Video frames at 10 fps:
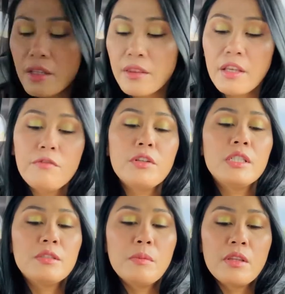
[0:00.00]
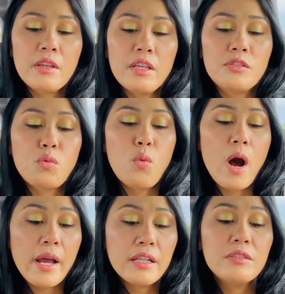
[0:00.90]
theme for this month is
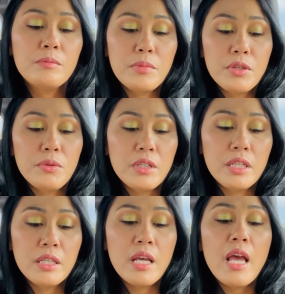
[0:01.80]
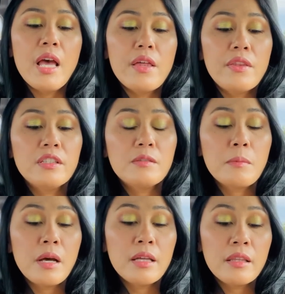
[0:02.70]
wild beauty. This
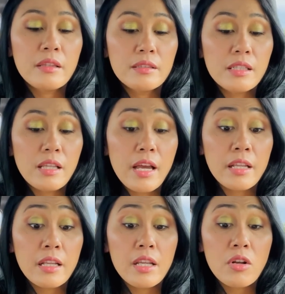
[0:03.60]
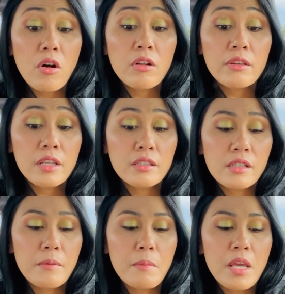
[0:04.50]
month, delight in all things
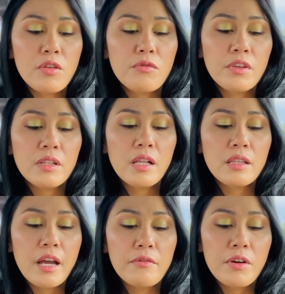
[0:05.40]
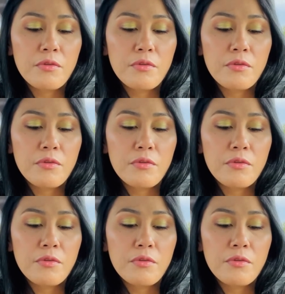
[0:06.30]
that make you feel alive. A